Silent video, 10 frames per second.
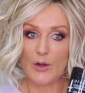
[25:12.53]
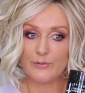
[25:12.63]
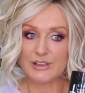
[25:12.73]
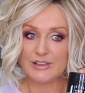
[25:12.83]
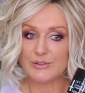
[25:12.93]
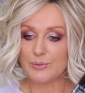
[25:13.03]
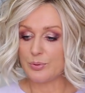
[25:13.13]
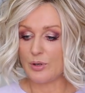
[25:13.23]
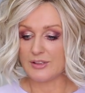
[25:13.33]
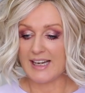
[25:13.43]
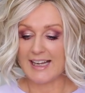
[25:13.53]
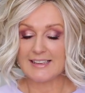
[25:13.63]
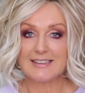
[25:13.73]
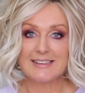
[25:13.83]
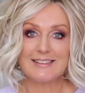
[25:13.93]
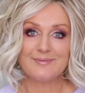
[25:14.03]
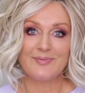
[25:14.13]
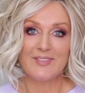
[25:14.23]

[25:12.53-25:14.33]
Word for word: of these two products,